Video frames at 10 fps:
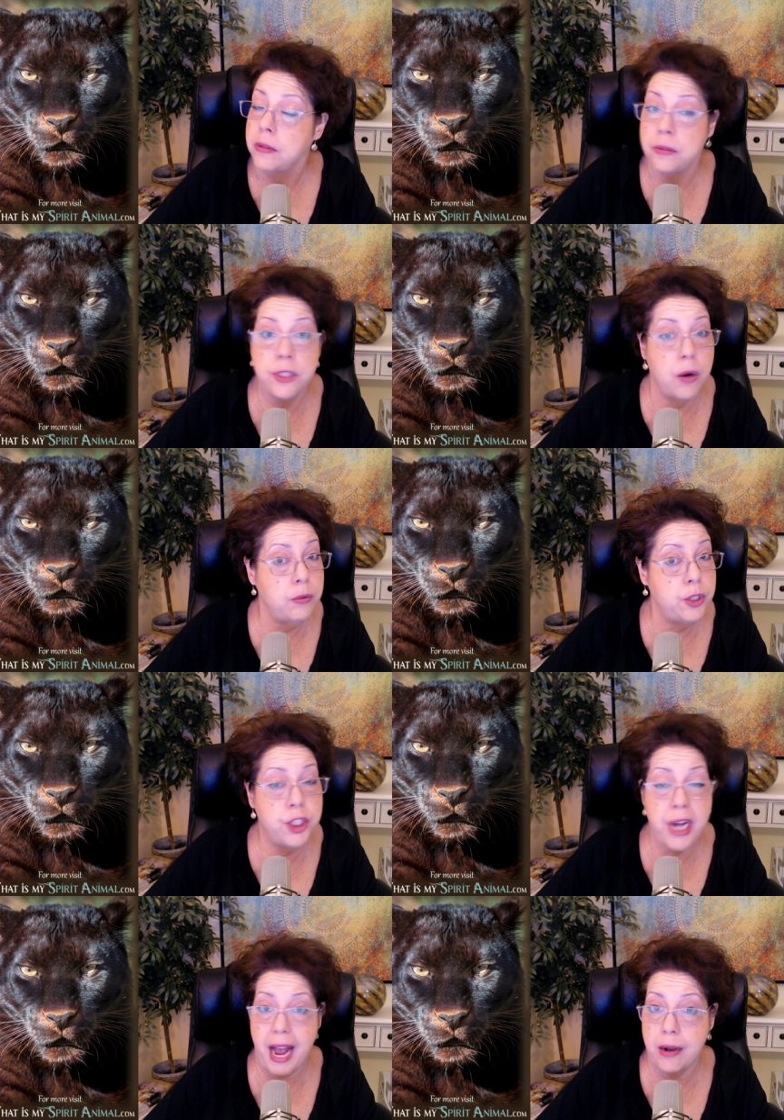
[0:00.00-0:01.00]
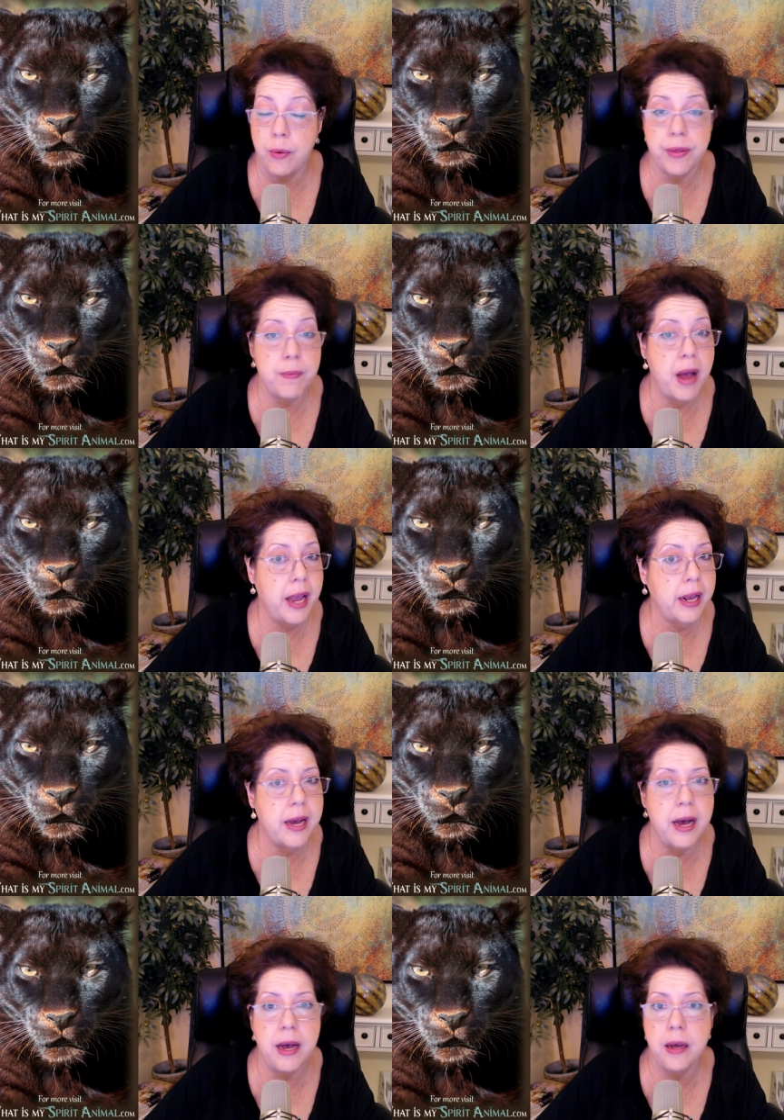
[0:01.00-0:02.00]
don't jack with my
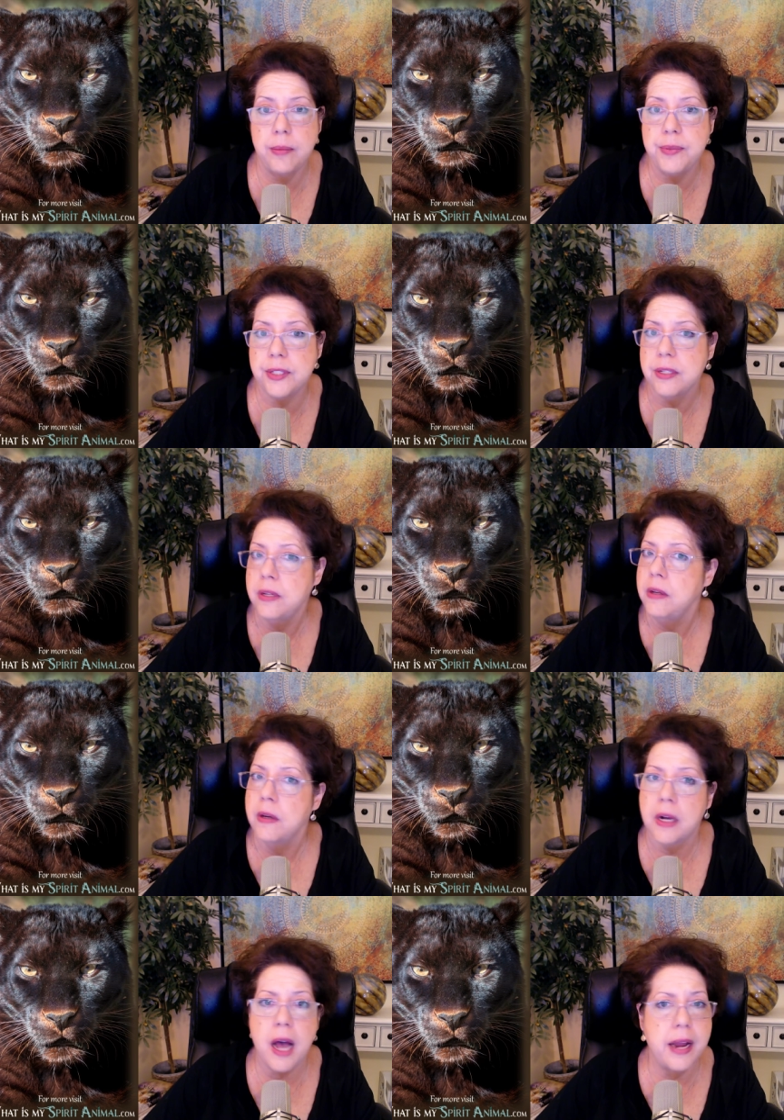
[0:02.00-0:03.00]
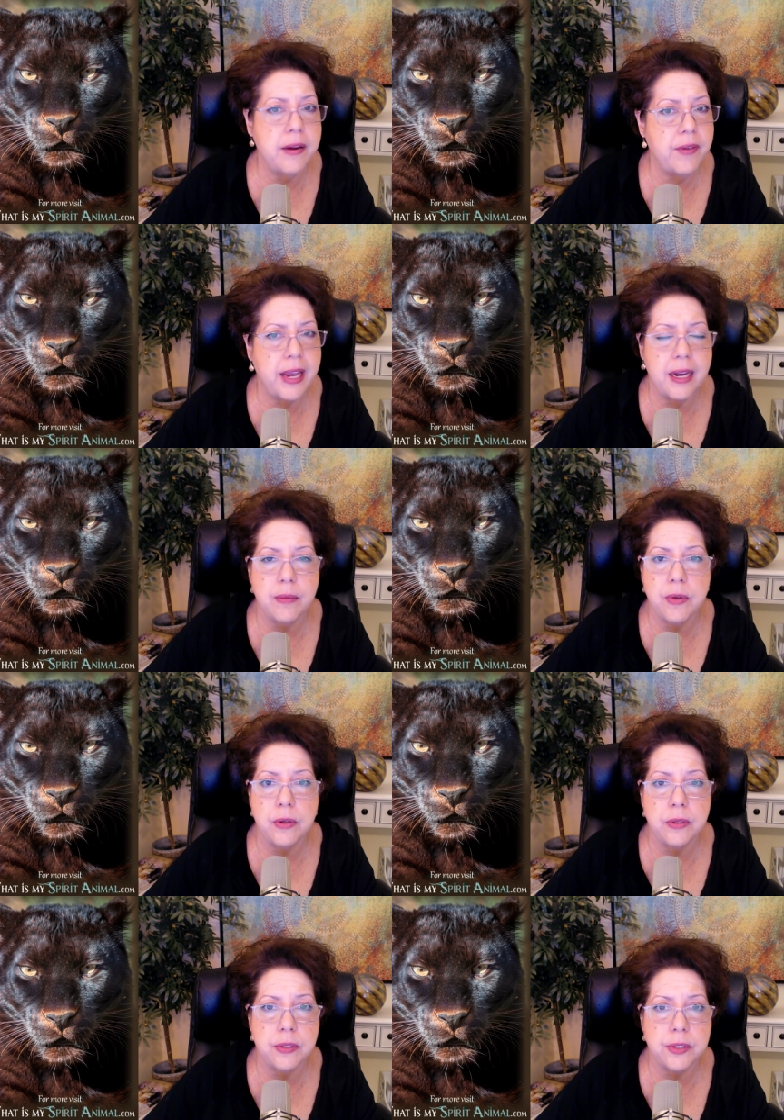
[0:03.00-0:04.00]
cubs kind of
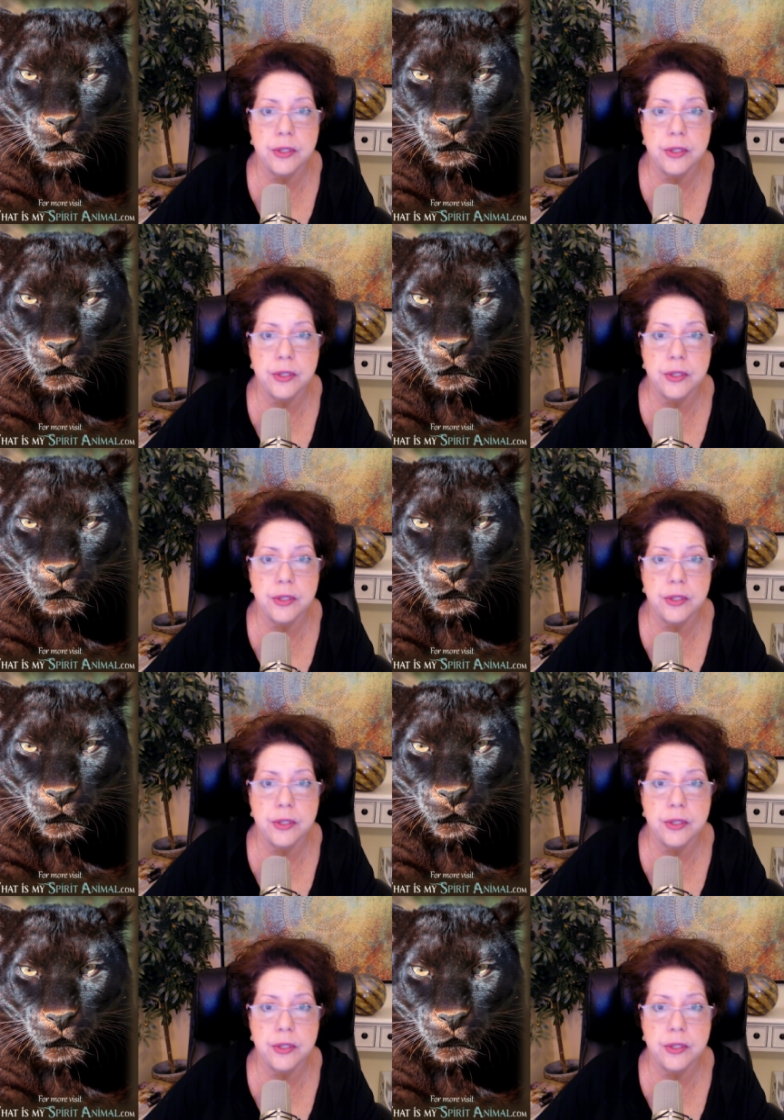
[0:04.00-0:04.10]
animals.